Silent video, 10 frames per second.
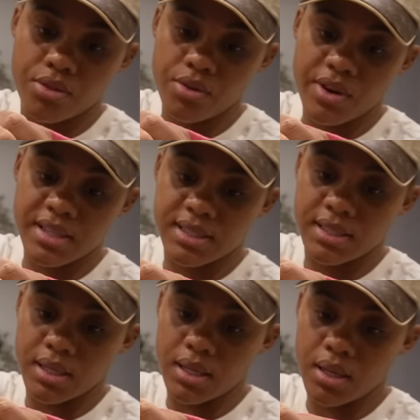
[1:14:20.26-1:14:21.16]

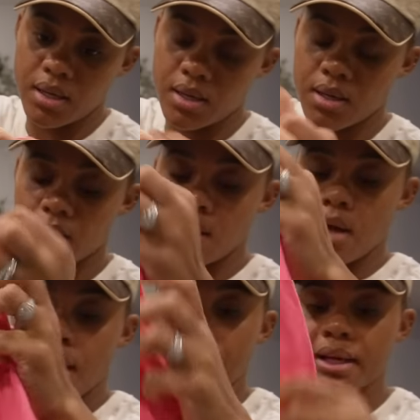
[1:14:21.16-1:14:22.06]
3T
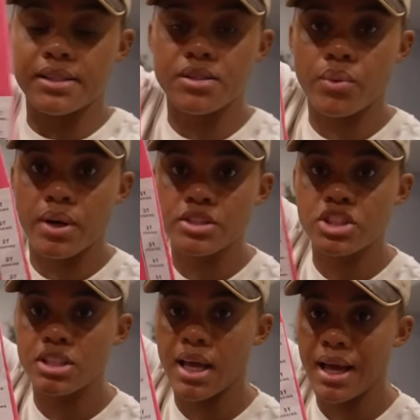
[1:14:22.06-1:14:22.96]
because the one
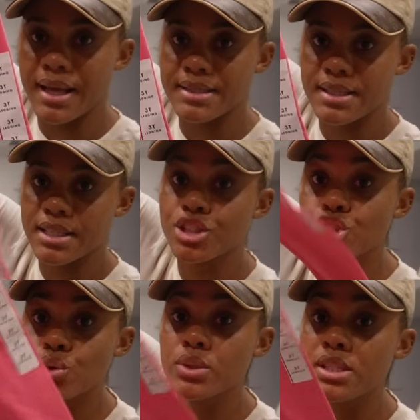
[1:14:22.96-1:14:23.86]
she has is
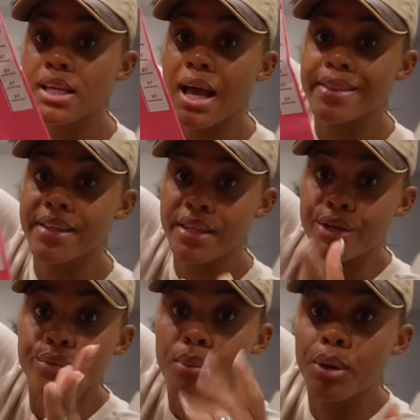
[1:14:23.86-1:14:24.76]
2T and the
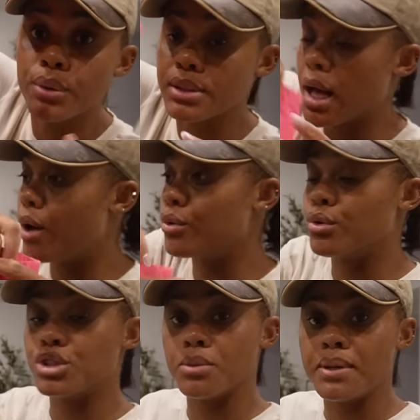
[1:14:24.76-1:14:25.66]
knee rub out. I don't
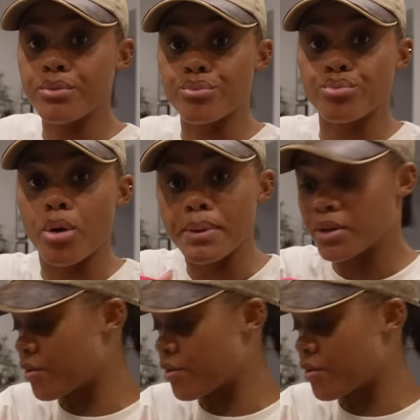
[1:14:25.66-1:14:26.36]
know, she be rubbing